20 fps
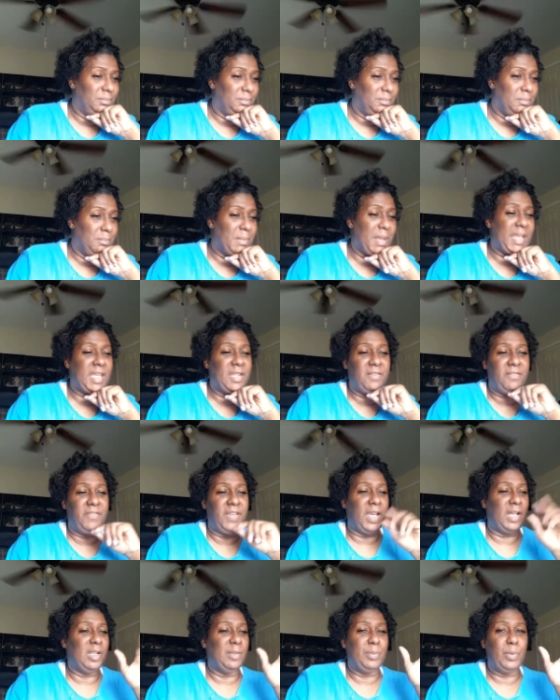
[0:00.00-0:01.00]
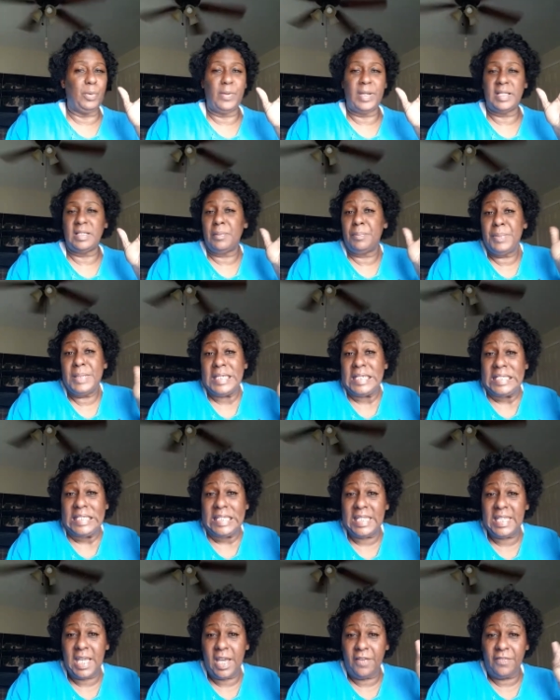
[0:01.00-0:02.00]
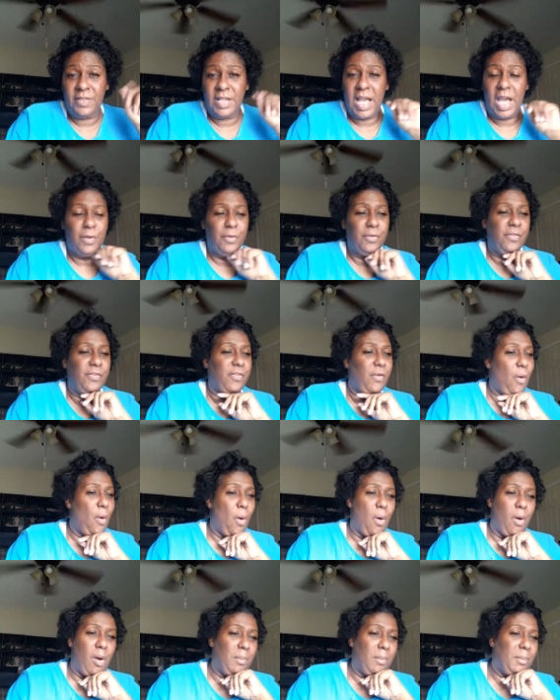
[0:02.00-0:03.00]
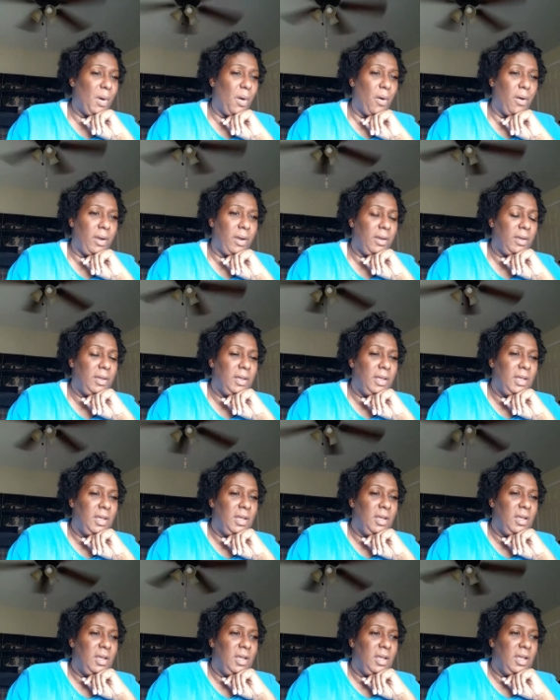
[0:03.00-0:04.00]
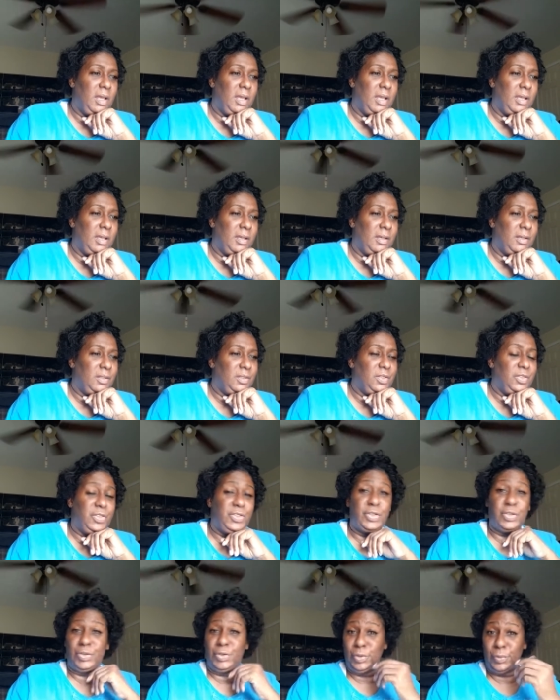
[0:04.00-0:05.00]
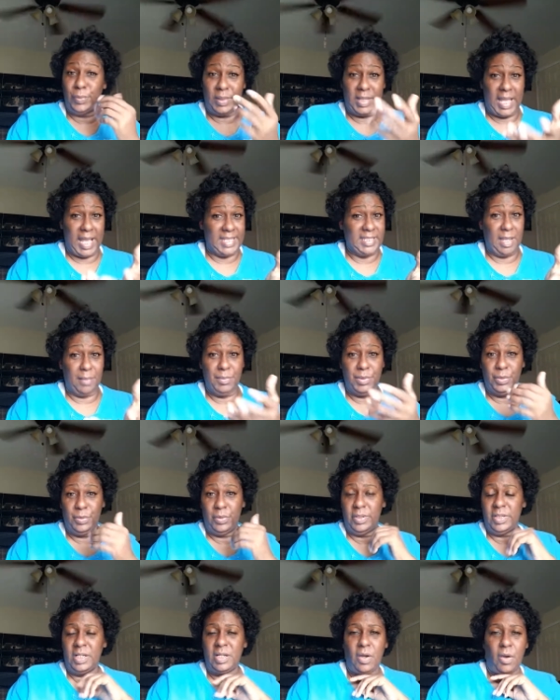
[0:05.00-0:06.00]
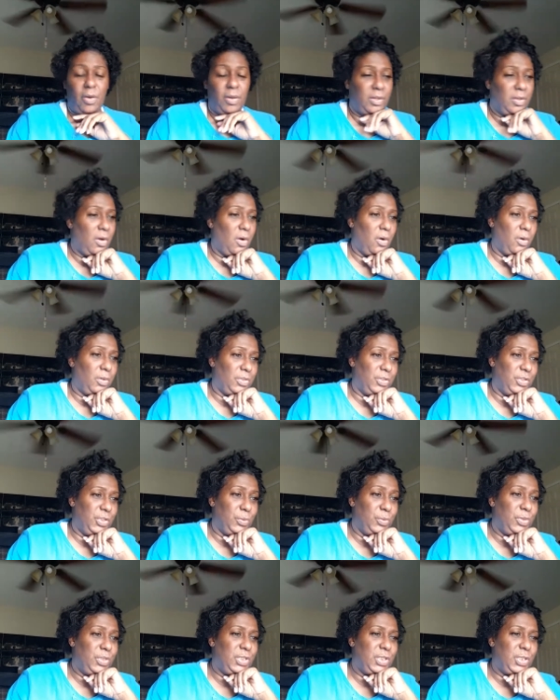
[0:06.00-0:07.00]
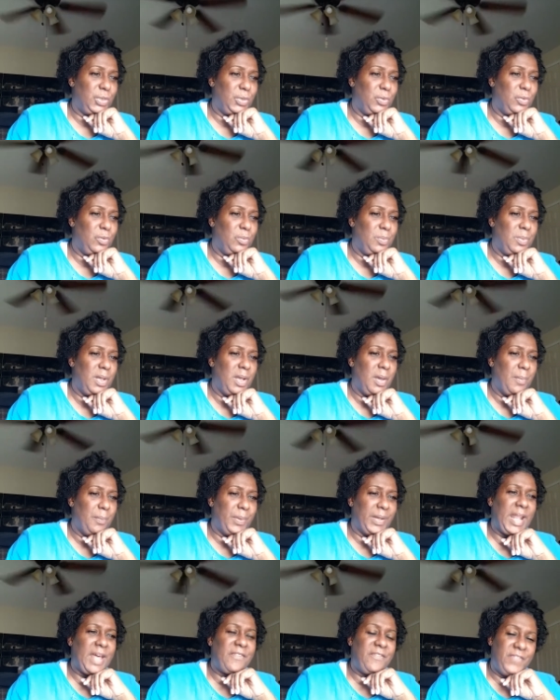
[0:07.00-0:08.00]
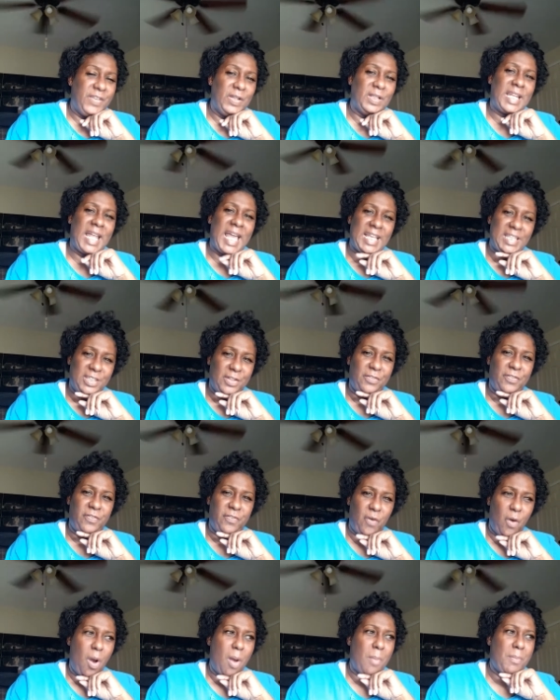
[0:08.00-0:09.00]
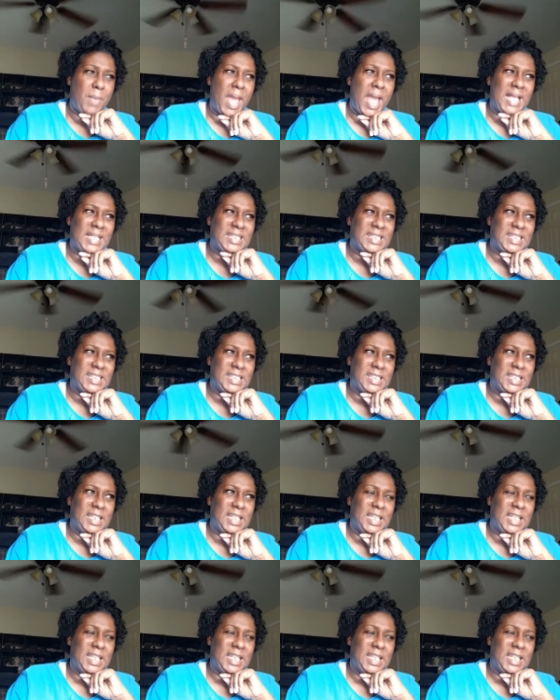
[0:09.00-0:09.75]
make it available in a PDF kind of form, or to do it as I'm doing it on, on YouTube. But I feel like the formats